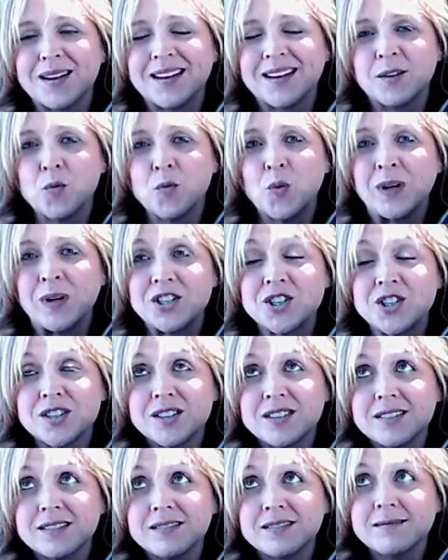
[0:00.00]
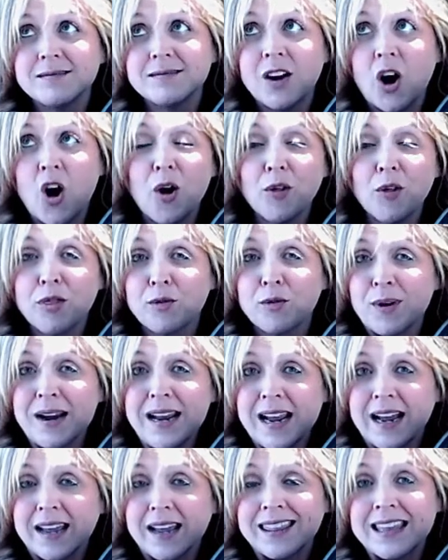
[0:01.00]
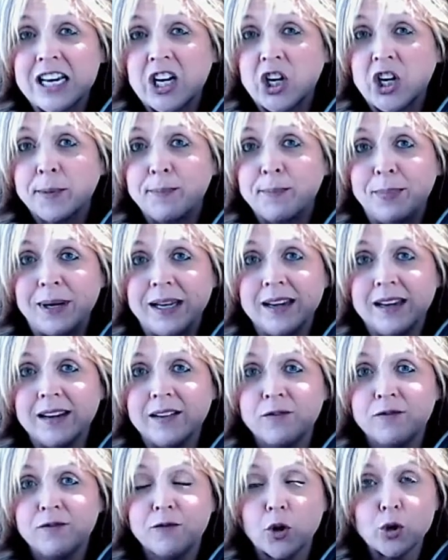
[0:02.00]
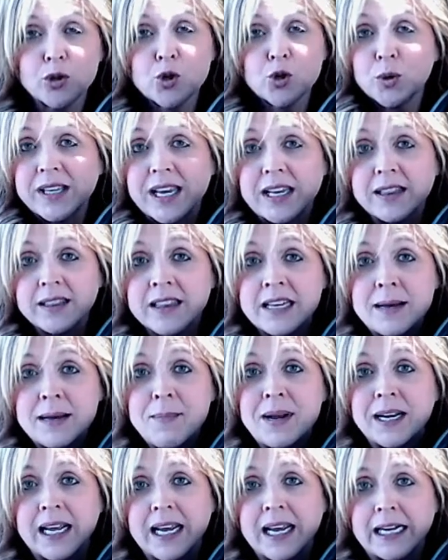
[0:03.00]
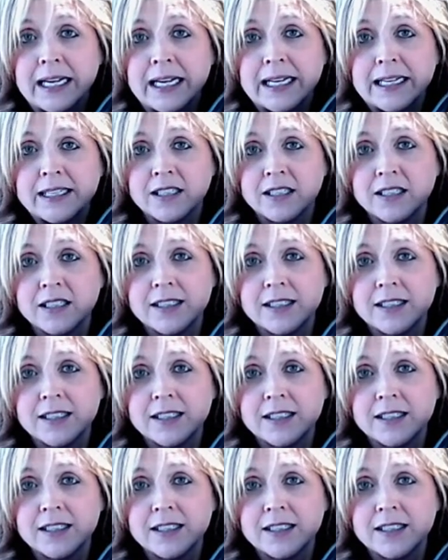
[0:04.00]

which all three, I think, could be virtually eliminated